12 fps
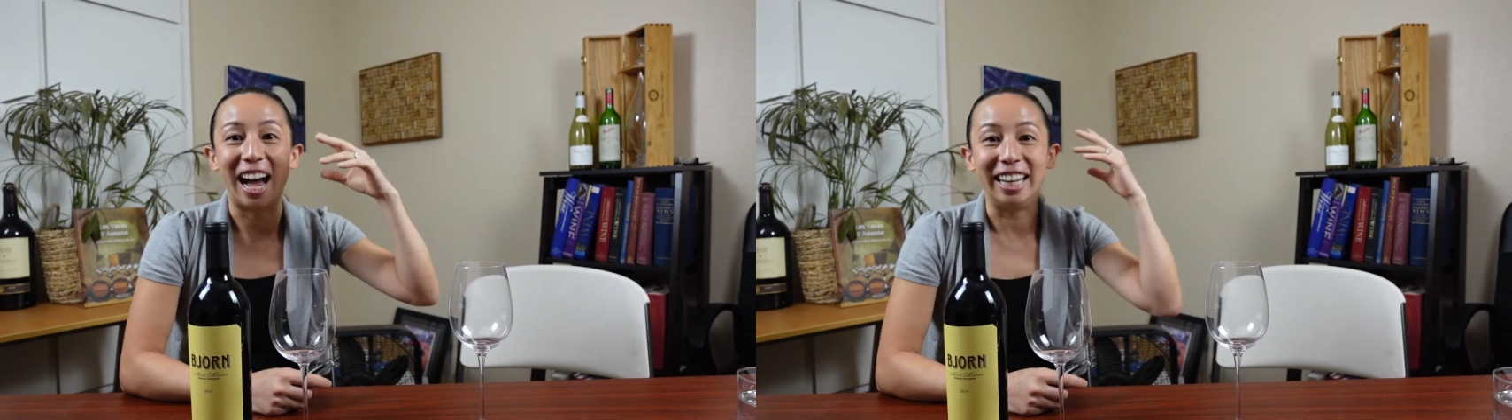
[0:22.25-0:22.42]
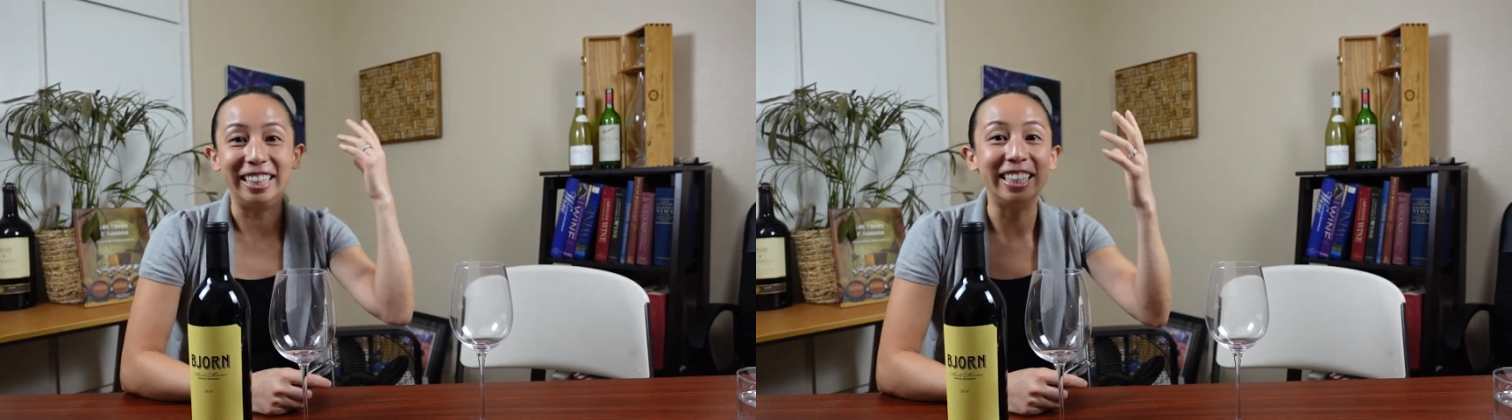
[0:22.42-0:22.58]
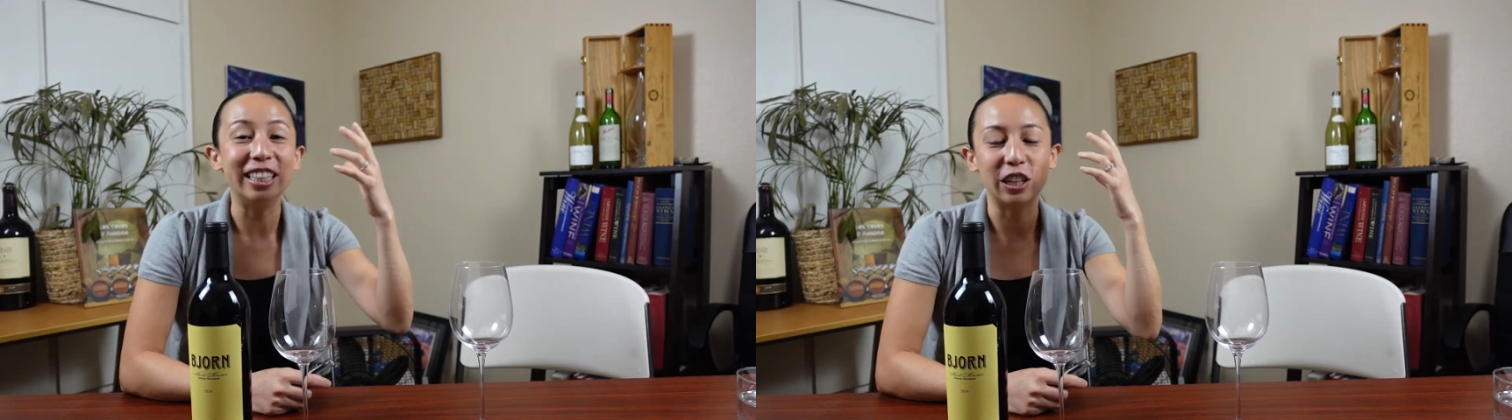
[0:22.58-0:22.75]

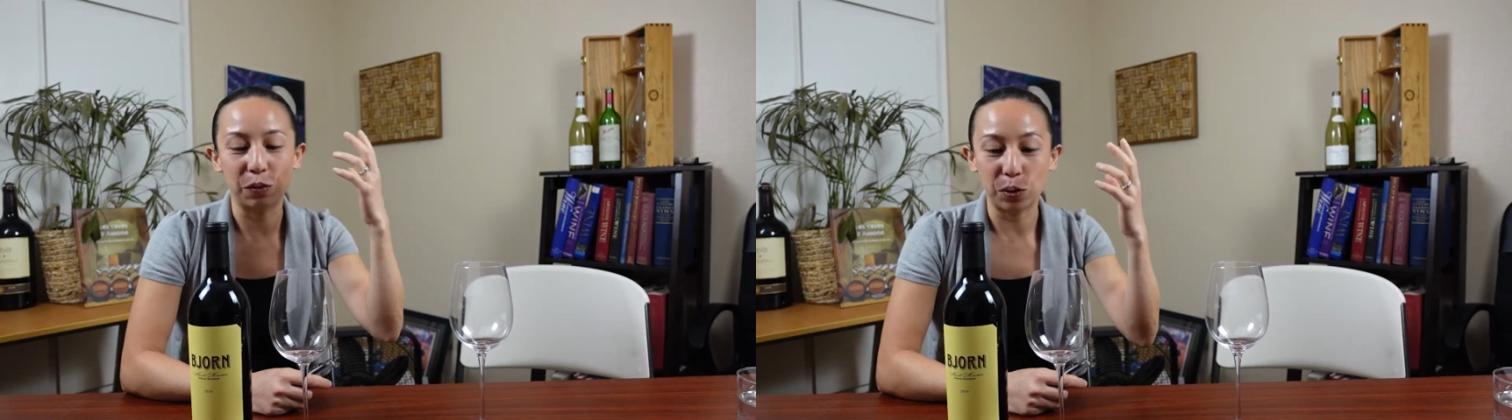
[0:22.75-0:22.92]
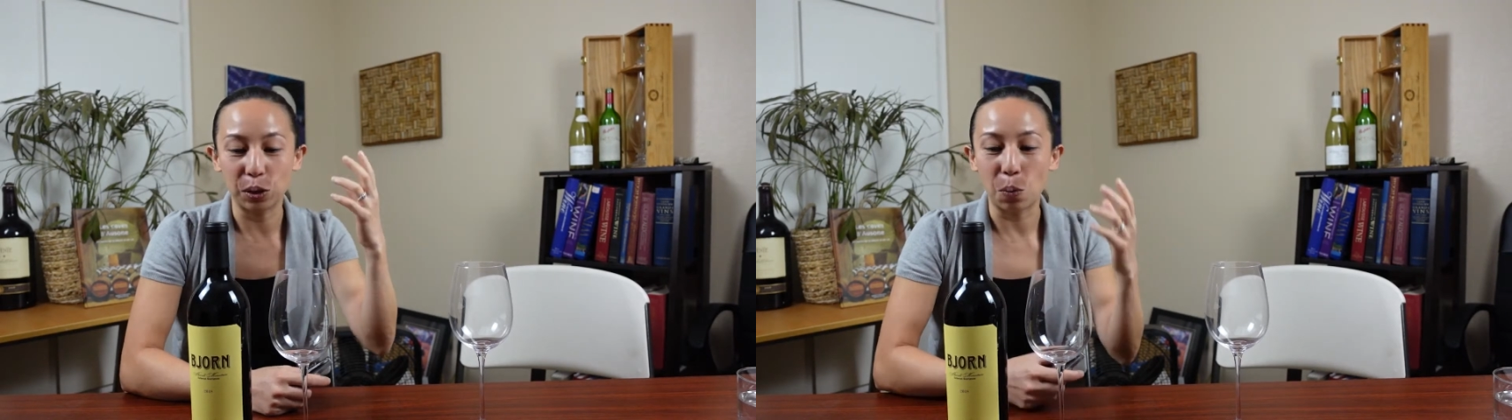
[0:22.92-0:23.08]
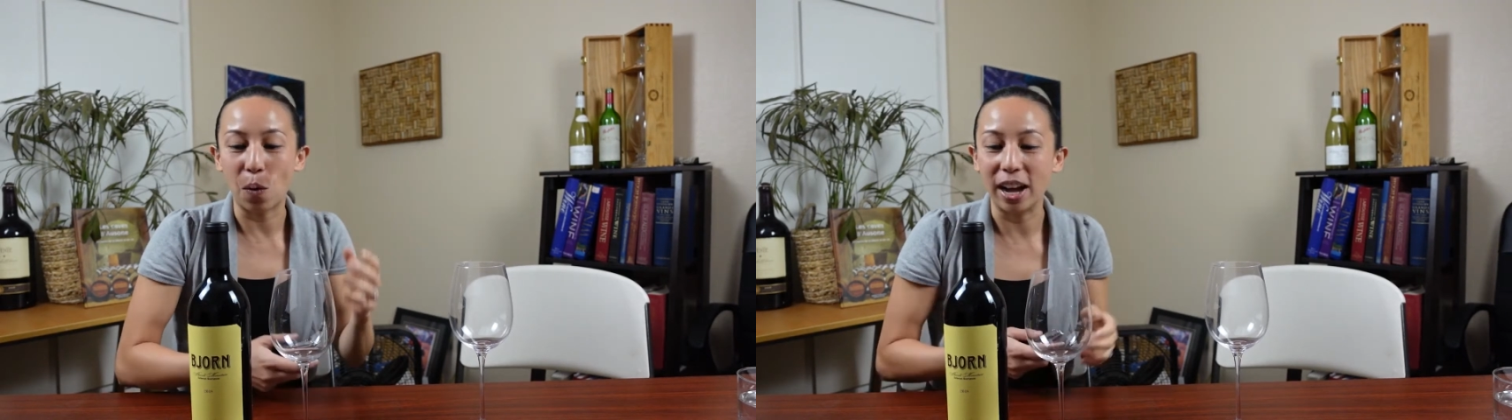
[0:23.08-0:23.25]
idea of
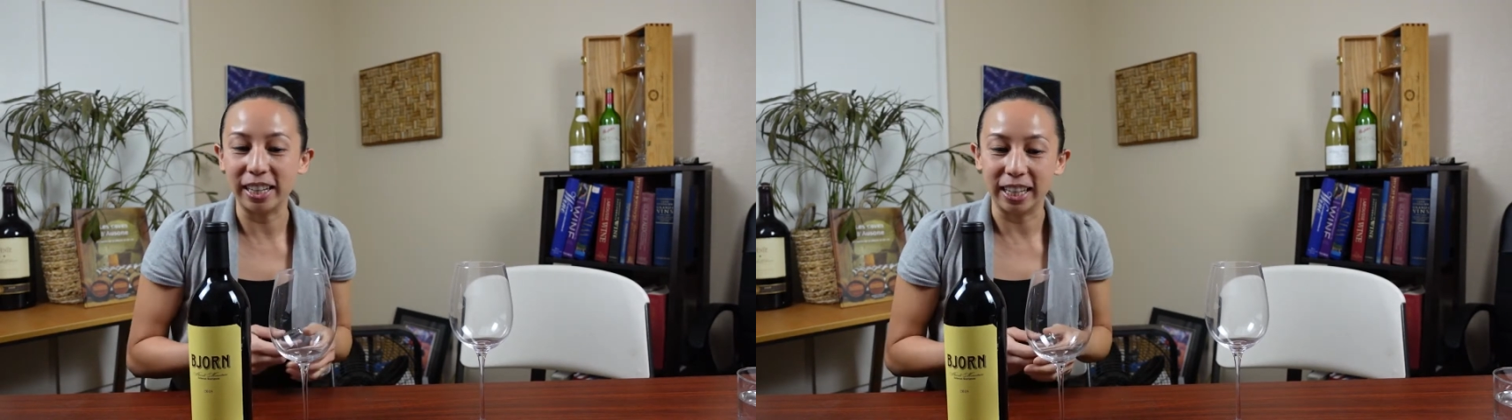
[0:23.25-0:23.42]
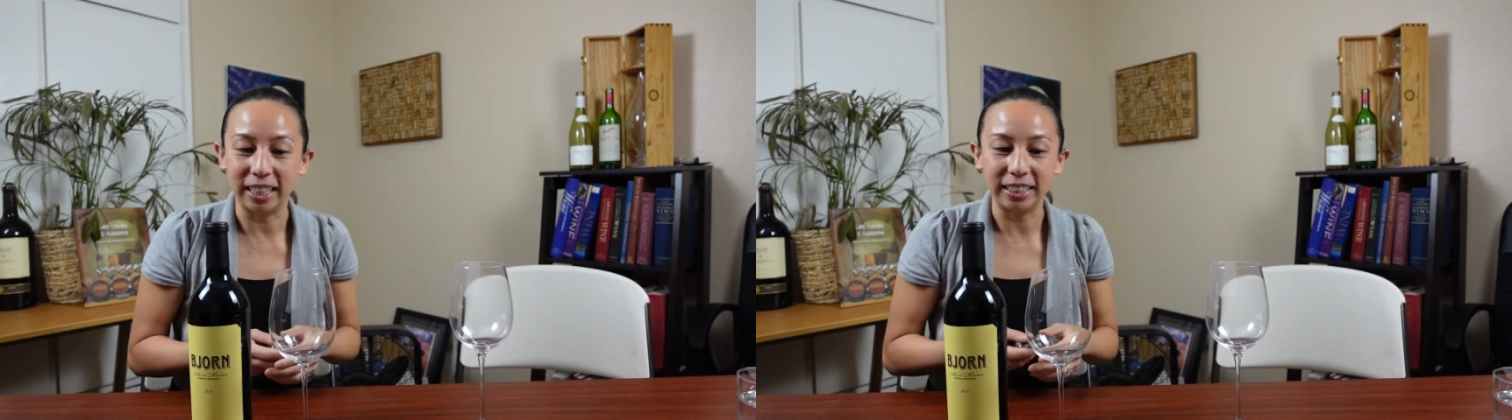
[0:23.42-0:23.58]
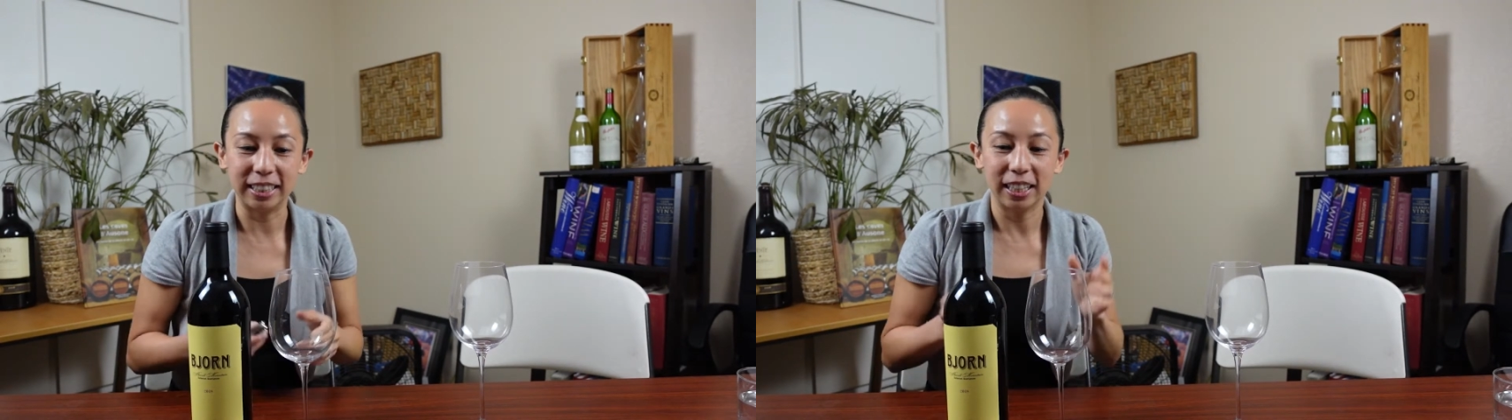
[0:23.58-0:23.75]
what the wine
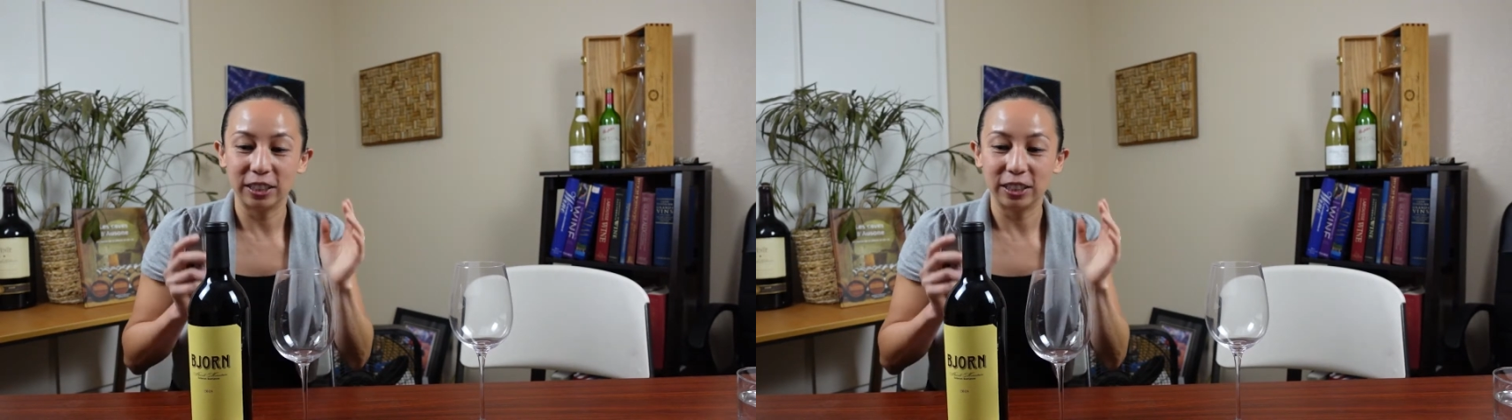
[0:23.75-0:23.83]
is.